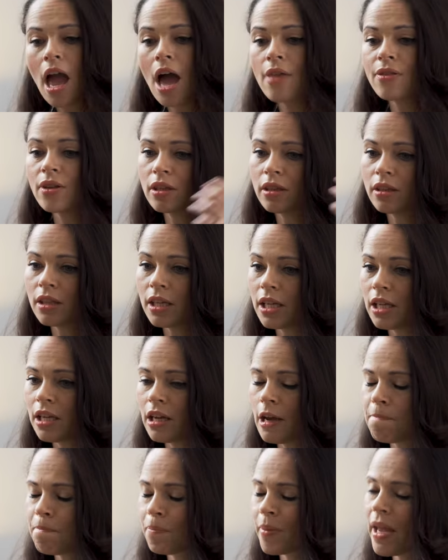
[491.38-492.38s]
And then the
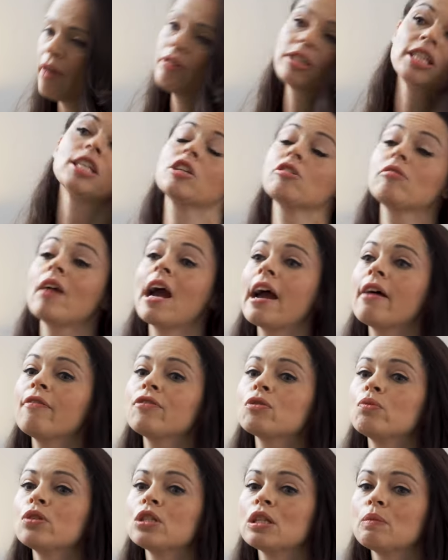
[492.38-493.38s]
Heritage
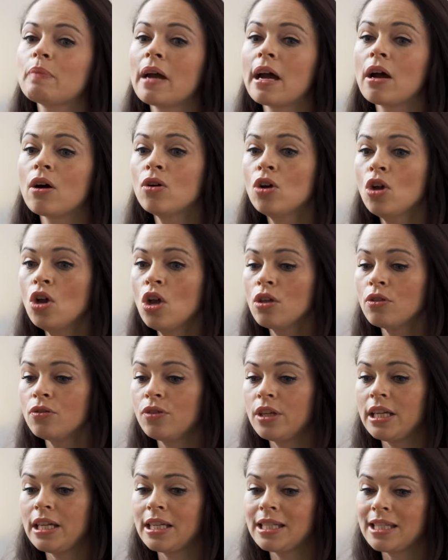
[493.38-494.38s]
Crafts was about
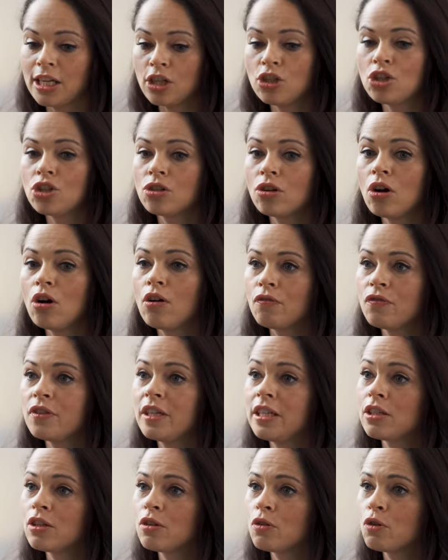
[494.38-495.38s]
the extinction of
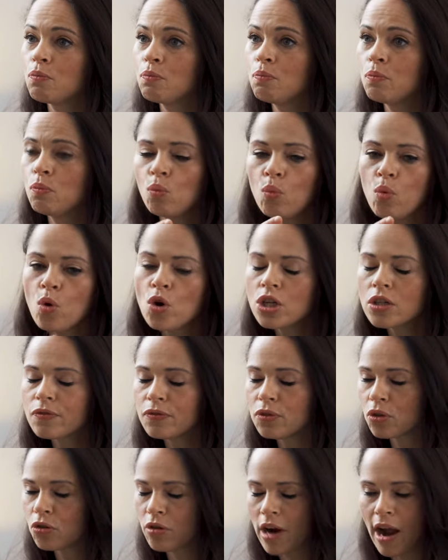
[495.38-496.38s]
these
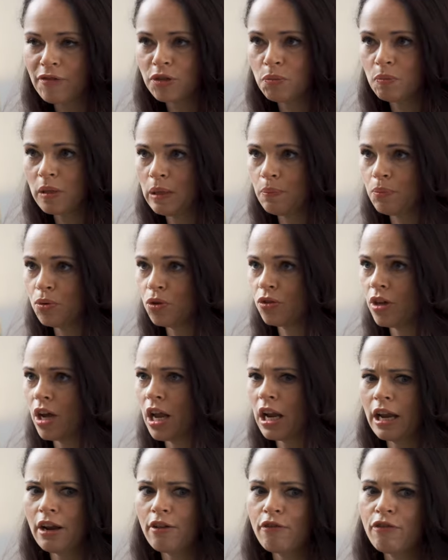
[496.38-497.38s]
wonderful craftspeople that
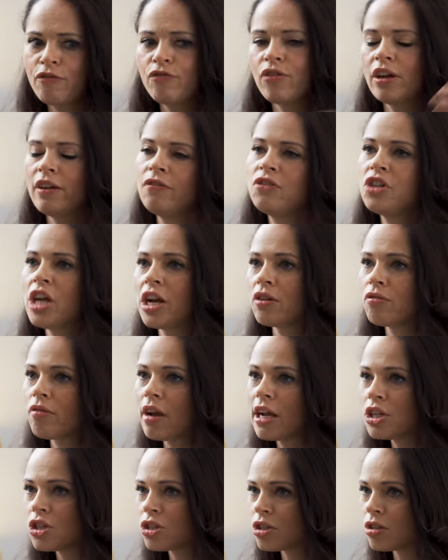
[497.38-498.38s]
are like mm. fifth
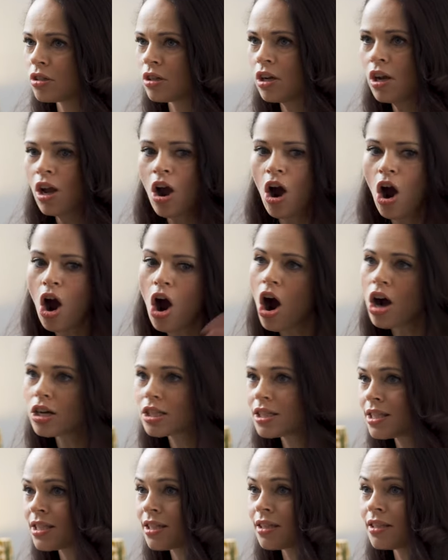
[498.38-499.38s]
generation
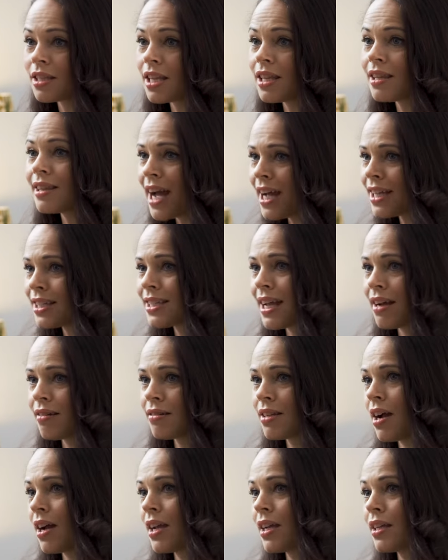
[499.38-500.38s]
artisans, and that's now
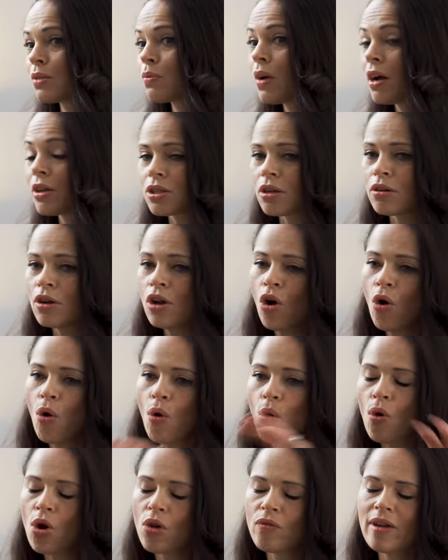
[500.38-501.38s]
dying as well. So
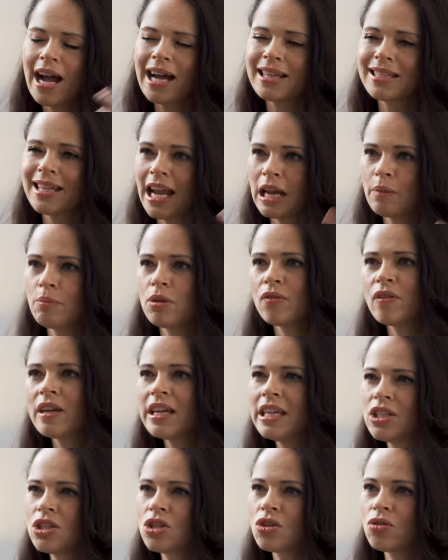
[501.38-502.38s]
all of it has that element of
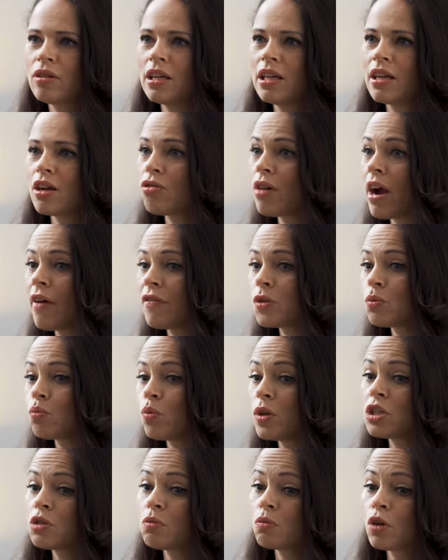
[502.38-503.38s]
history and crafts,
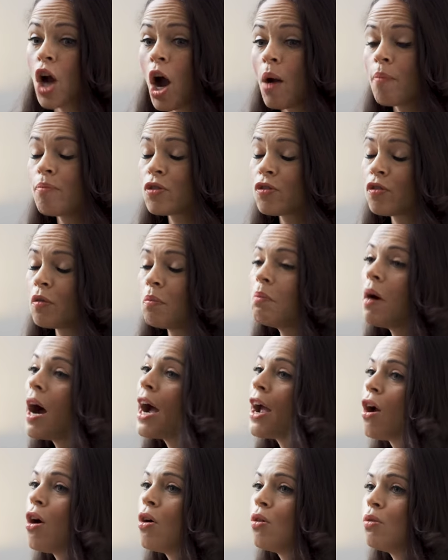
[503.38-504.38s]
which comes from
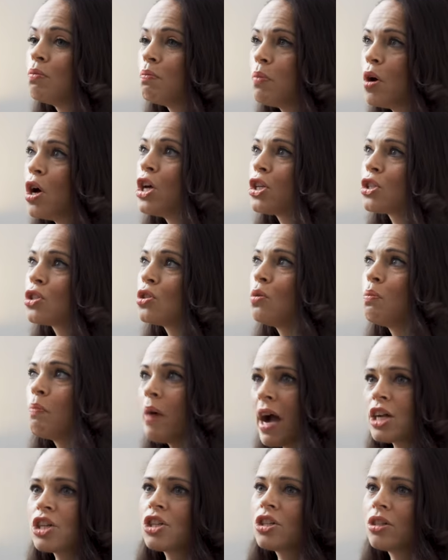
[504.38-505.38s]
my own personal
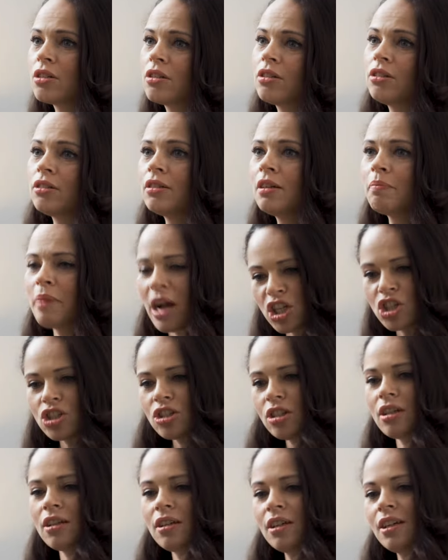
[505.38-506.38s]
passionate
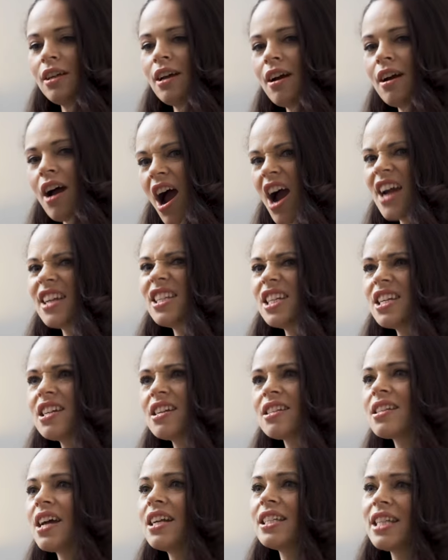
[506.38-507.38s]
passionate
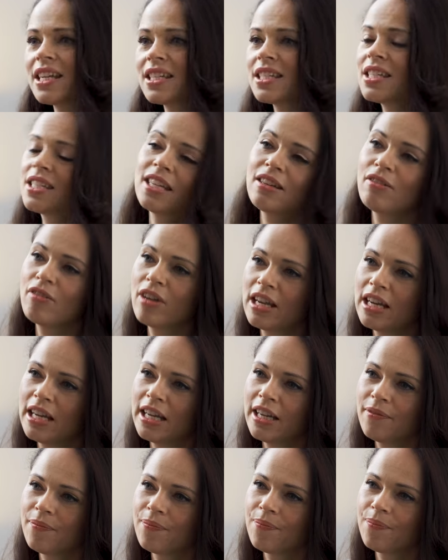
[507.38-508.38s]
ideas and identity,
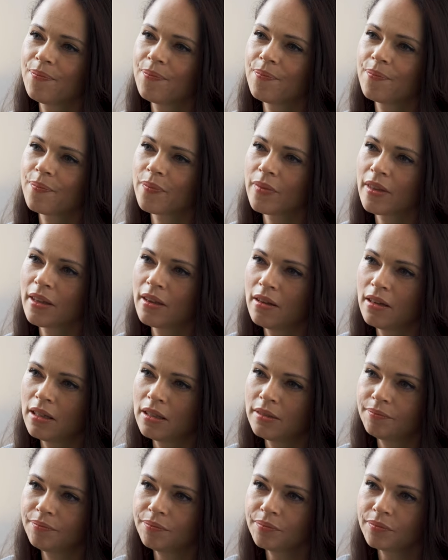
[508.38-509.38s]
really. Would you call
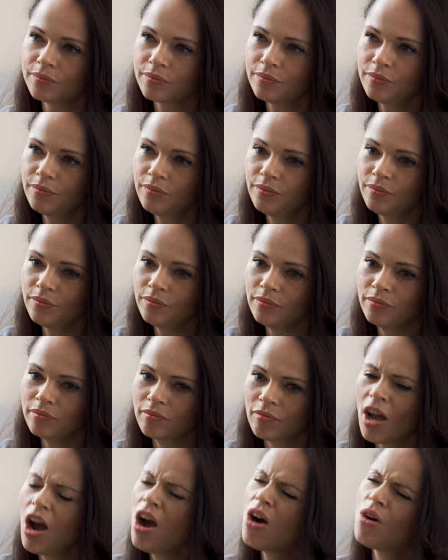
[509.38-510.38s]
yourself a storyteller?
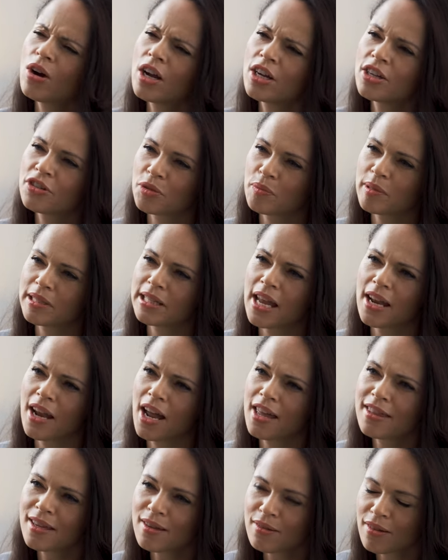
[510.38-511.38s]
Oh, 100%.
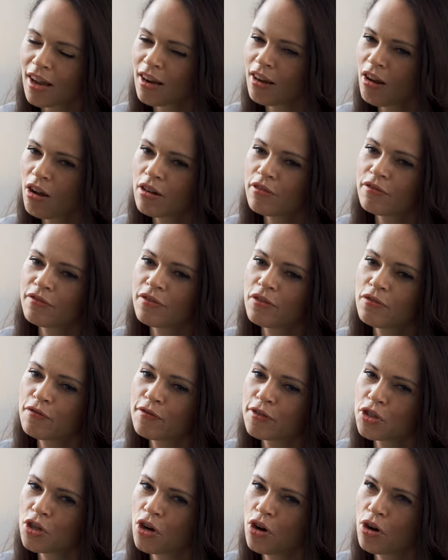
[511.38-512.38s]
I think a lot of
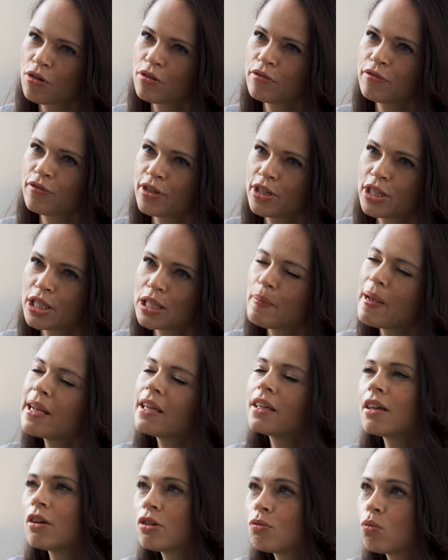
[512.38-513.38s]
photographers,
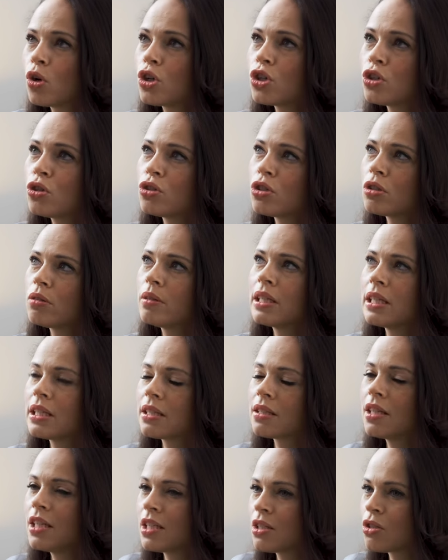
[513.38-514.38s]
depending on what you're doing,
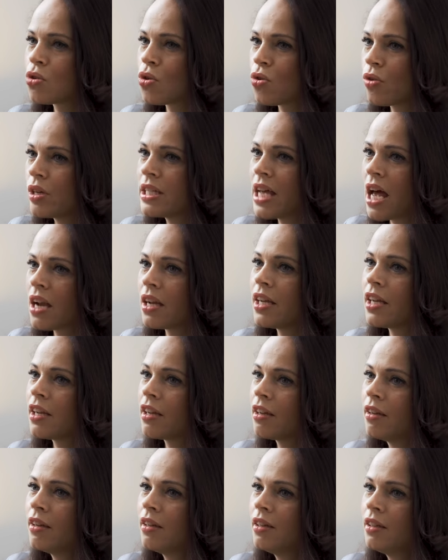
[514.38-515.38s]
is, is storytelling.
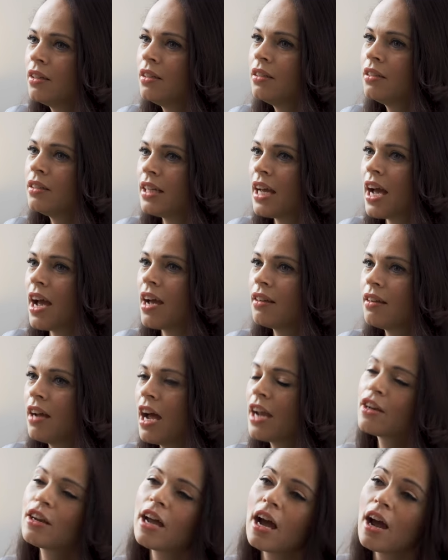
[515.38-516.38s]
Yeah.
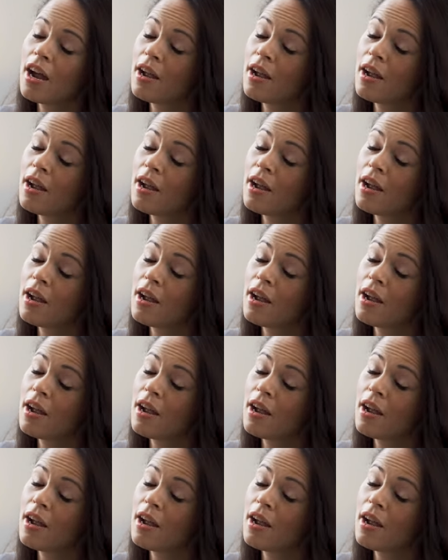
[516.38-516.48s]
And mm.